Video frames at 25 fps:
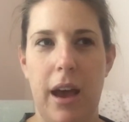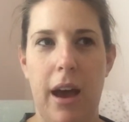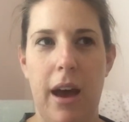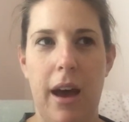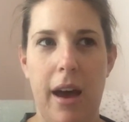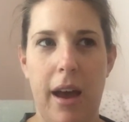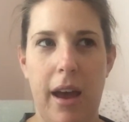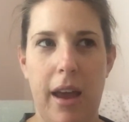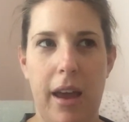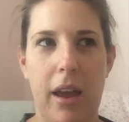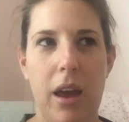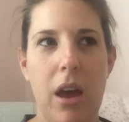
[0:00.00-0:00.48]

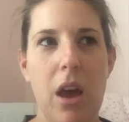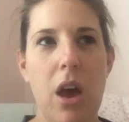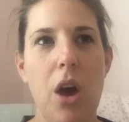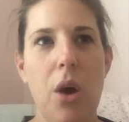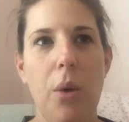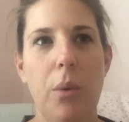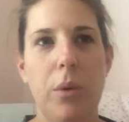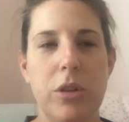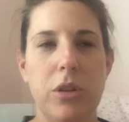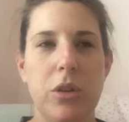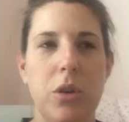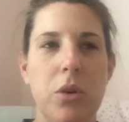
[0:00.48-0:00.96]
I
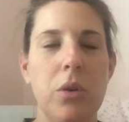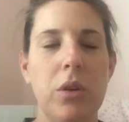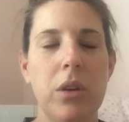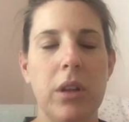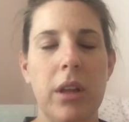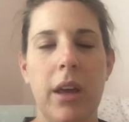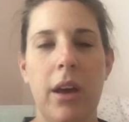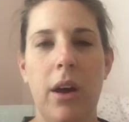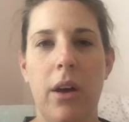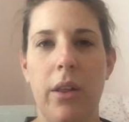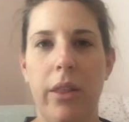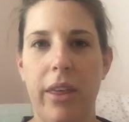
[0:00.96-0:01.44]
was
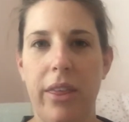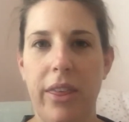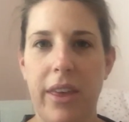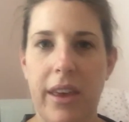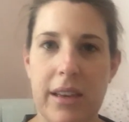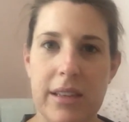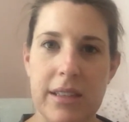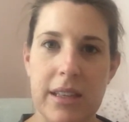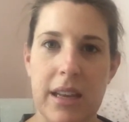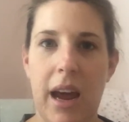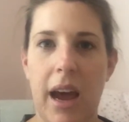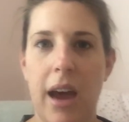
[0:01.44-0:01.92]
Googling all the
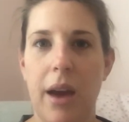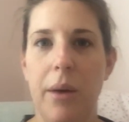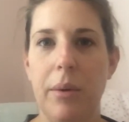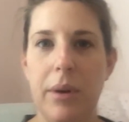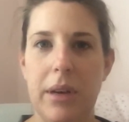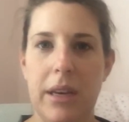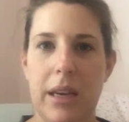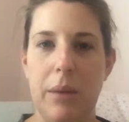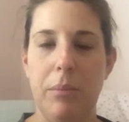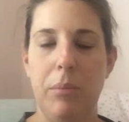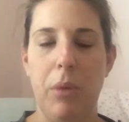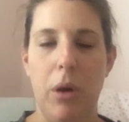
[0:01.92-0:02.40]
things that I would
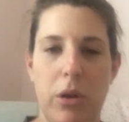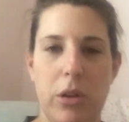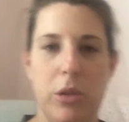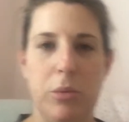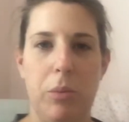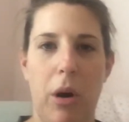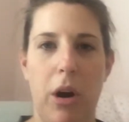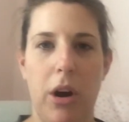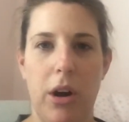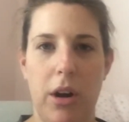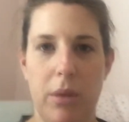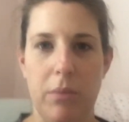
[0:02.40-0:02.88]
need
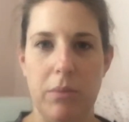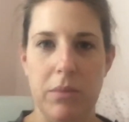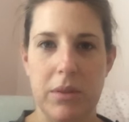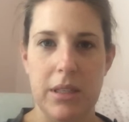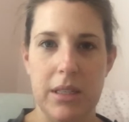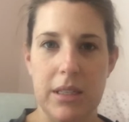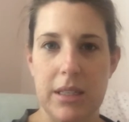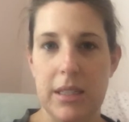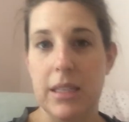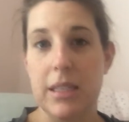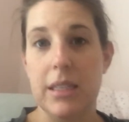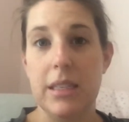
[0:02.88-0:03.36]
postpartum
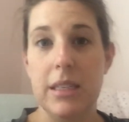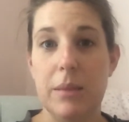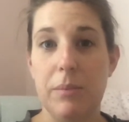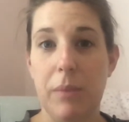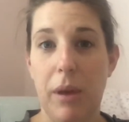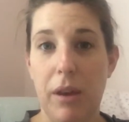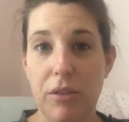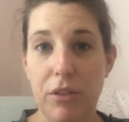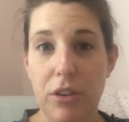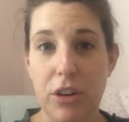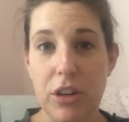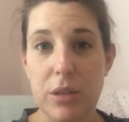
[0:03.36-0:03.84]
since this is
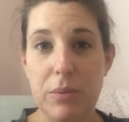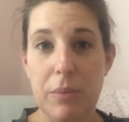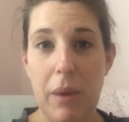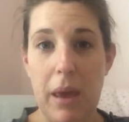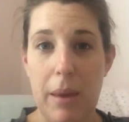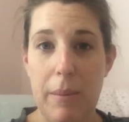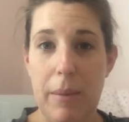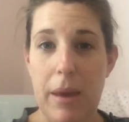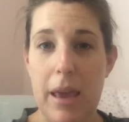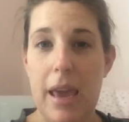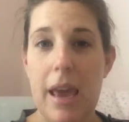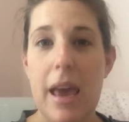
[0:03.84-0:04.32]
my first
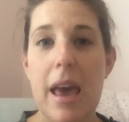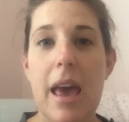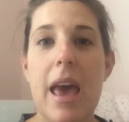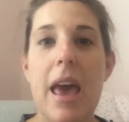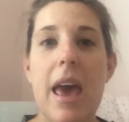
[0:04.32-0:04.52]
baby.